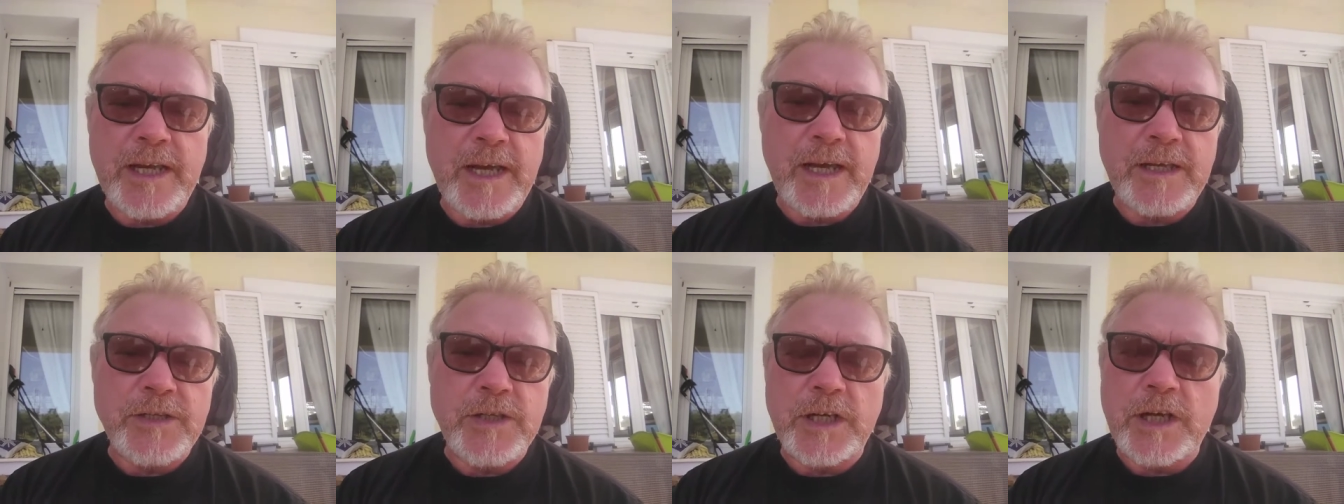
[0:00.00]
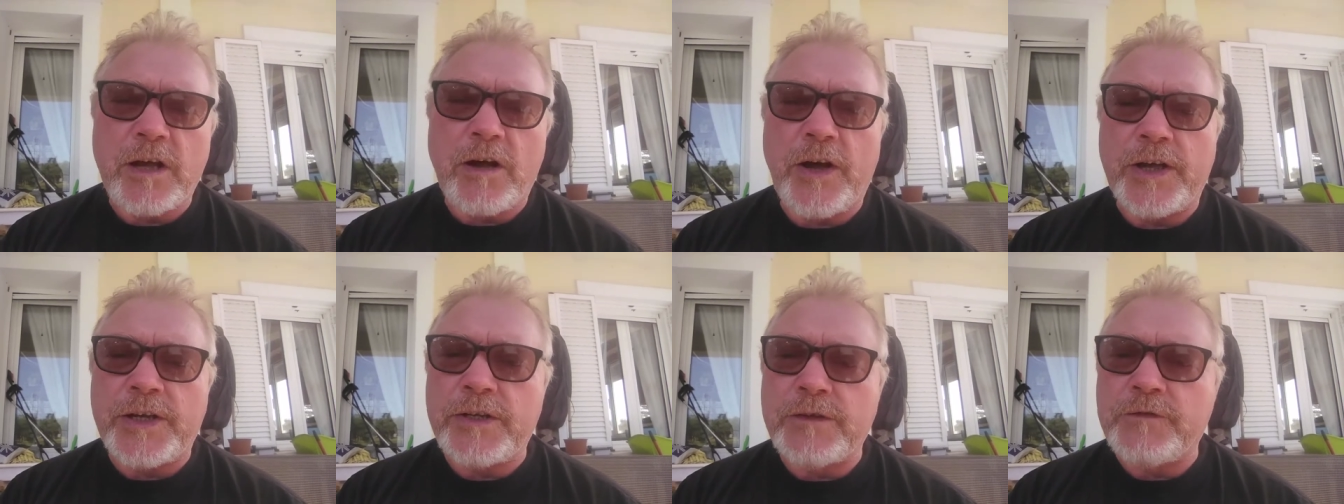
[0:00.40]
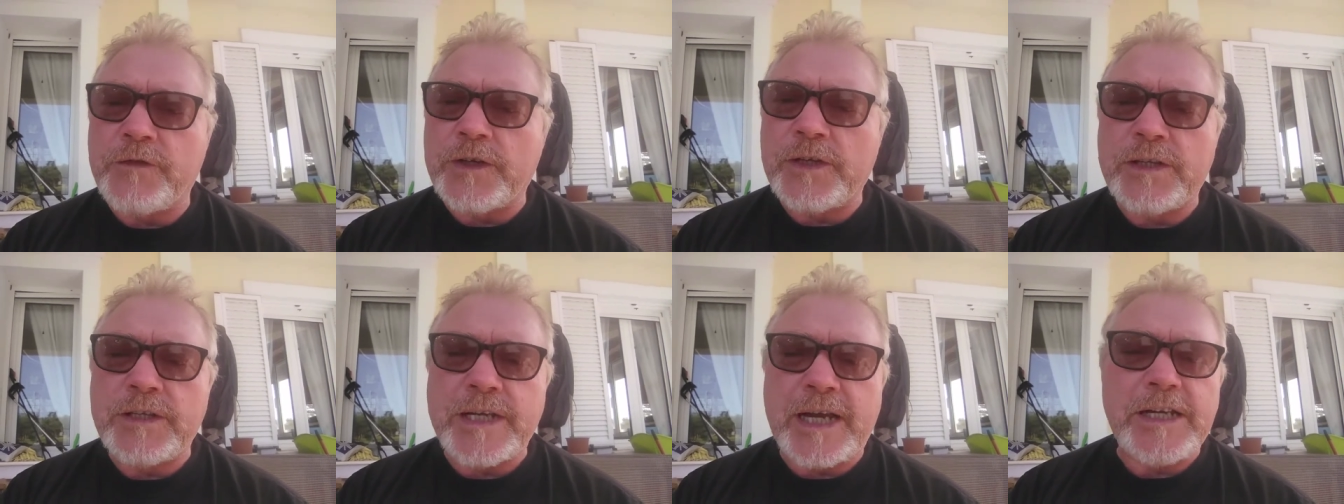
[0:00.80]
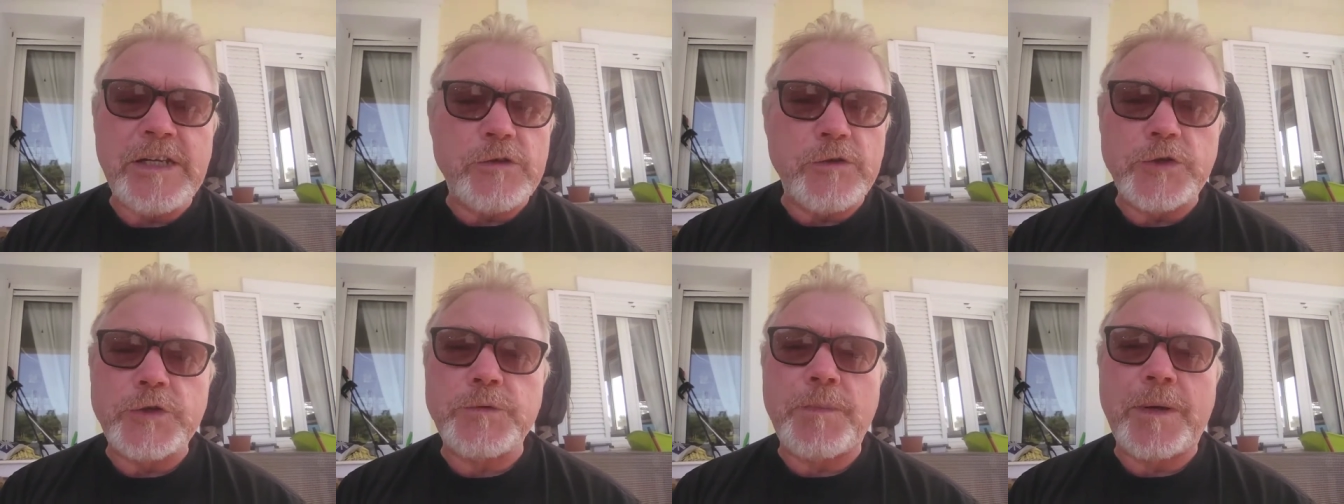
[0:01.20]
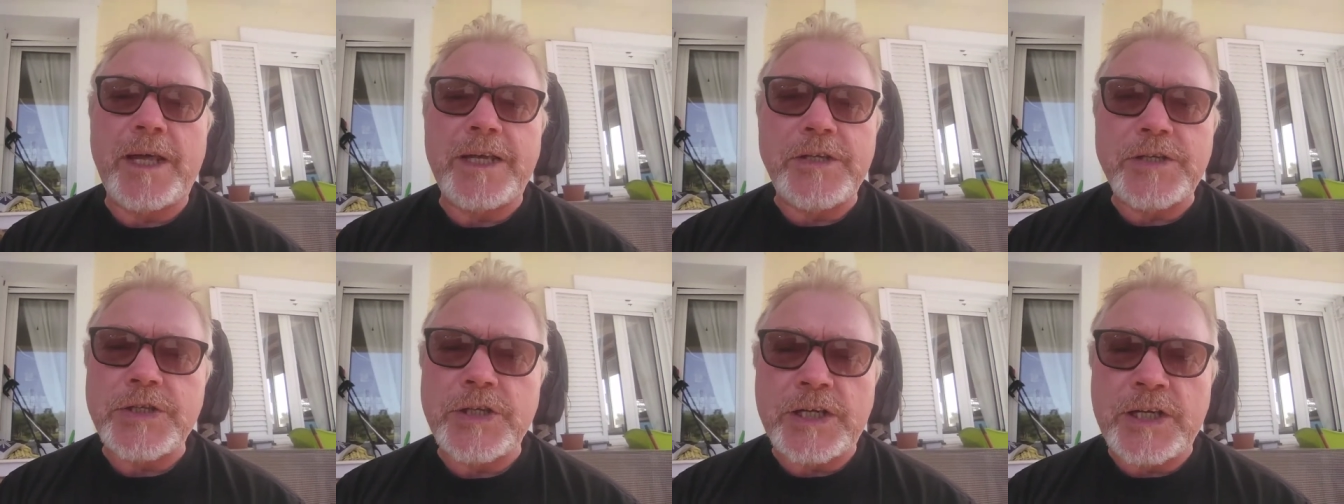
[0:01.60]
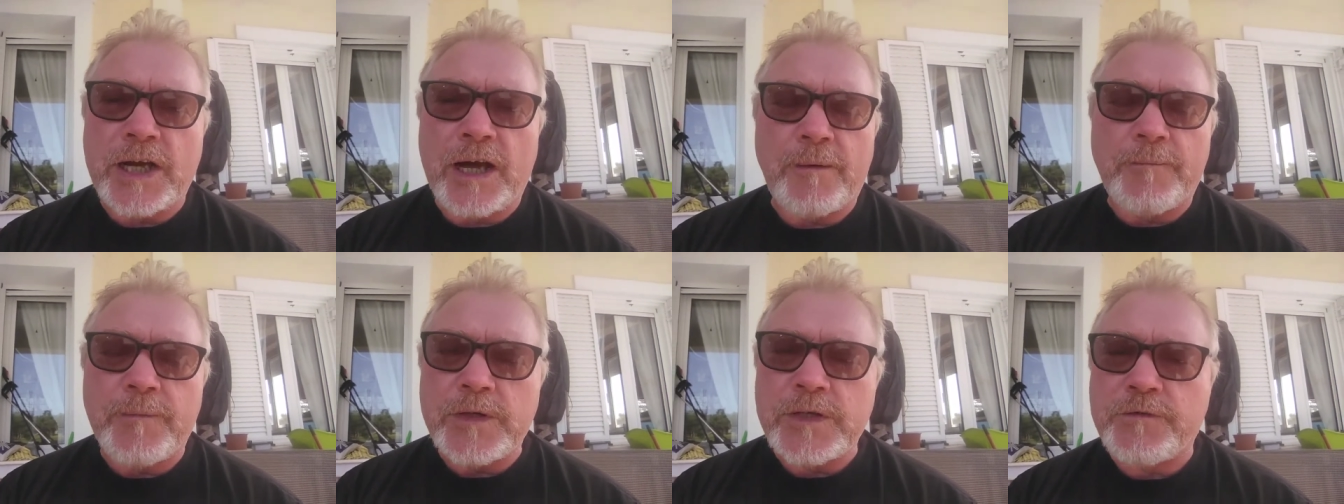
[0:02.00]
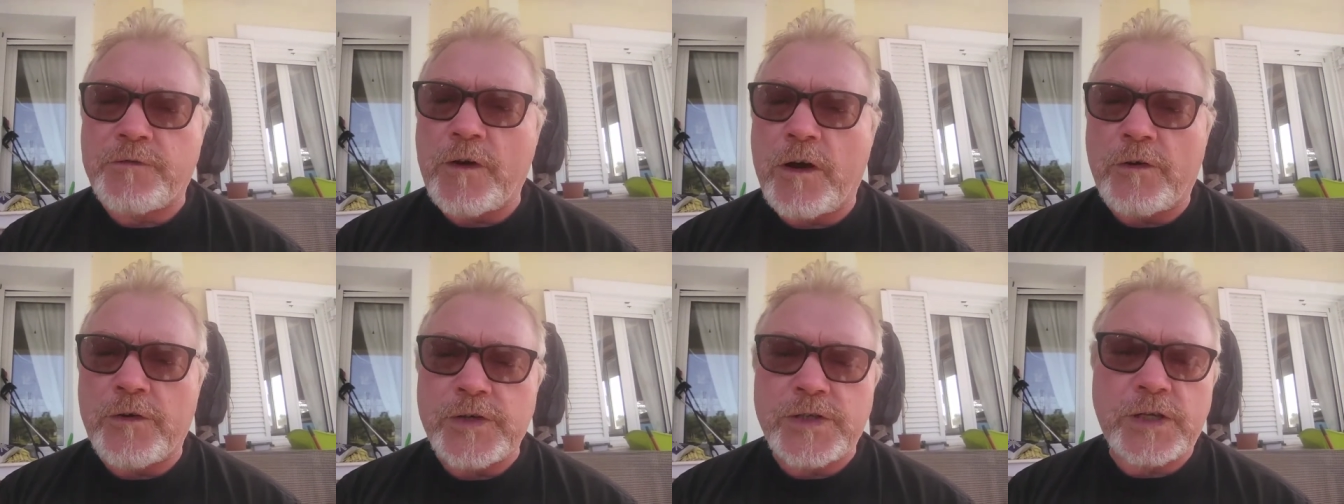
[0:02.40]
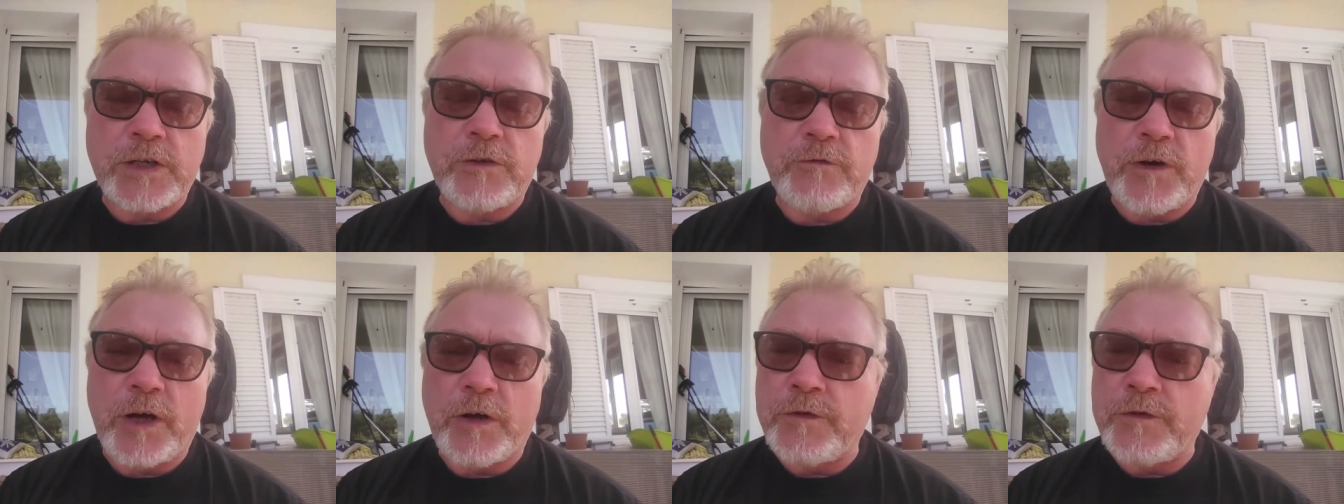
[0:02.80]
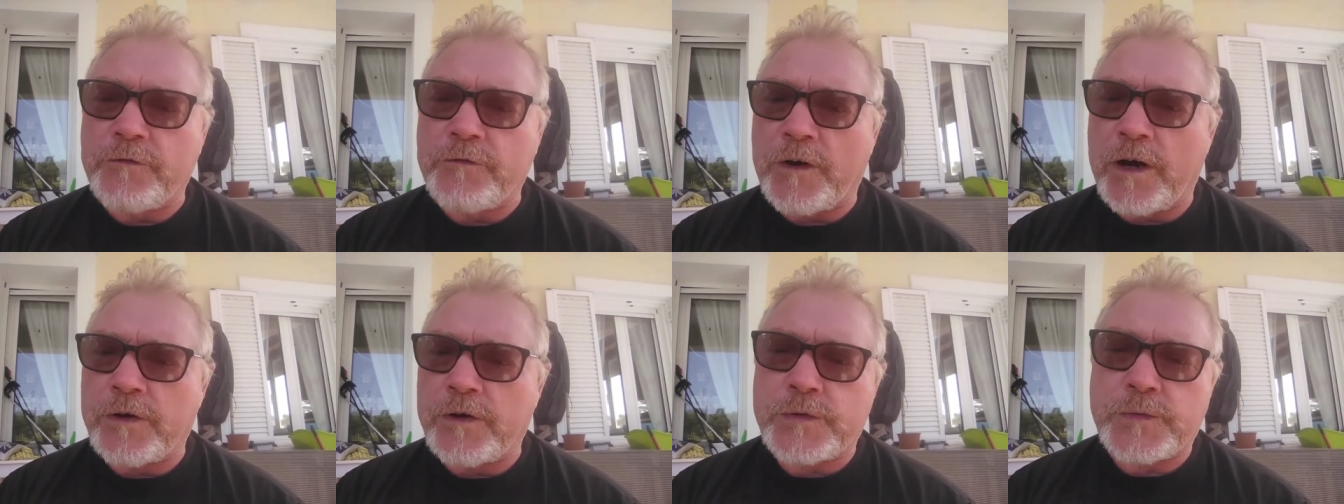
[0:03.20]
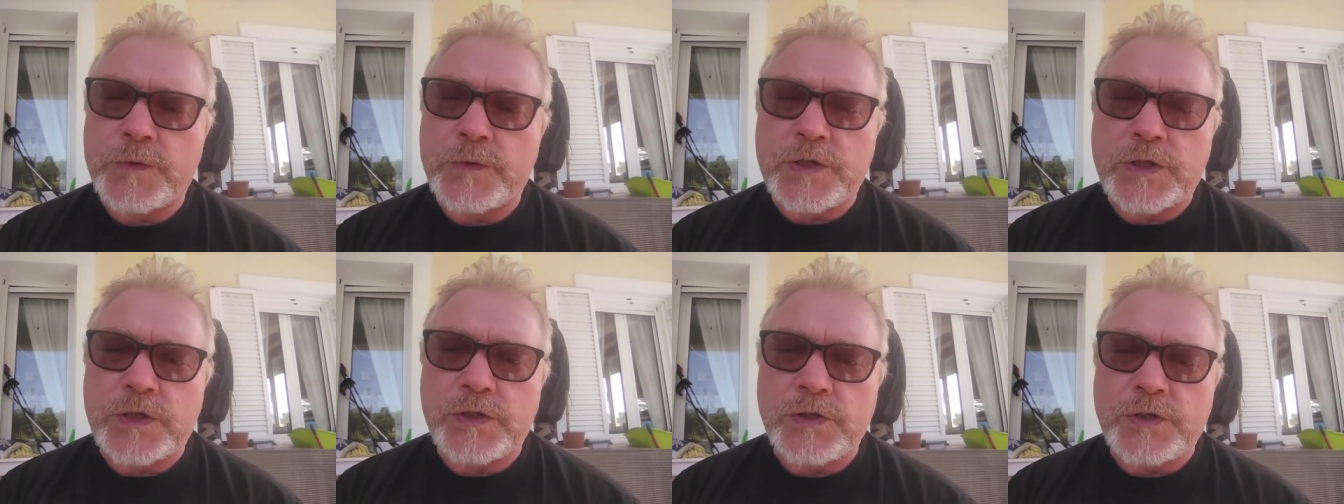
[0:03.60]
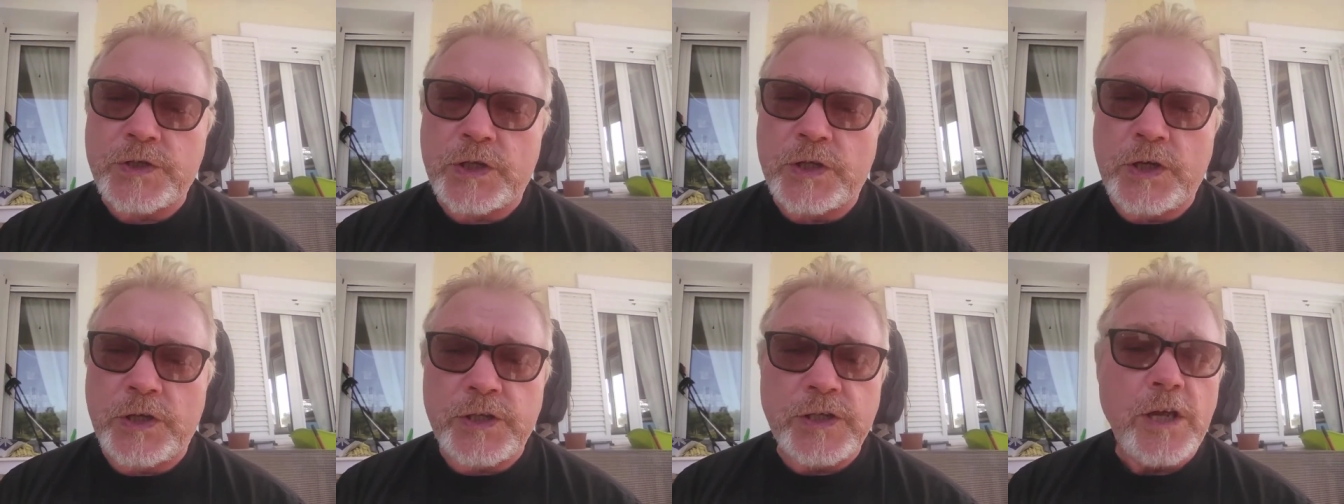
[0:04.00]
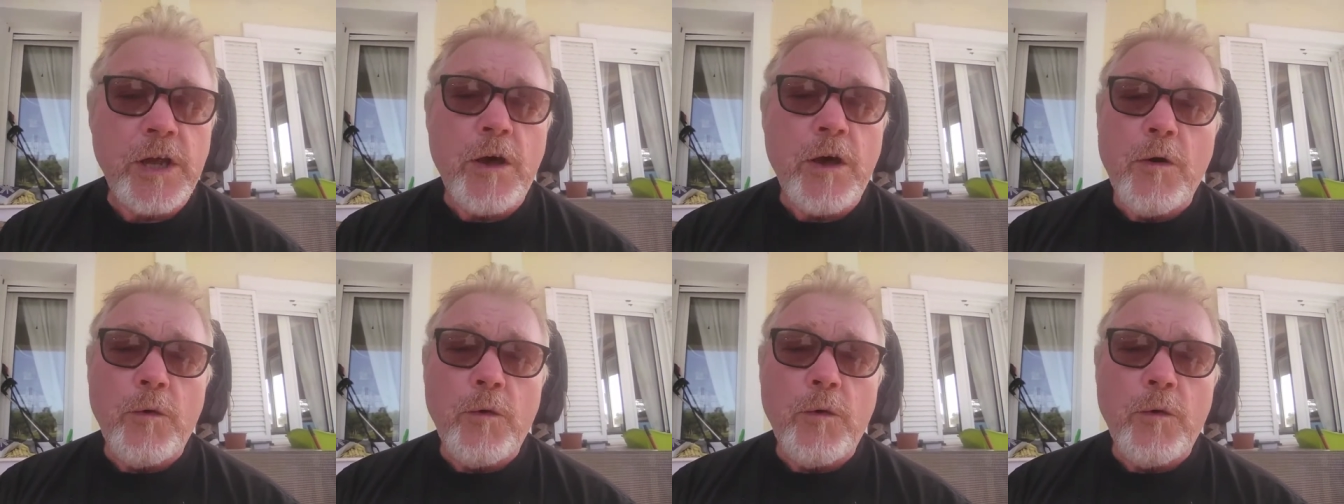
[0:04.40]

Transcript: as a kind of a dangerous place to come as far as coronavirus was concerned,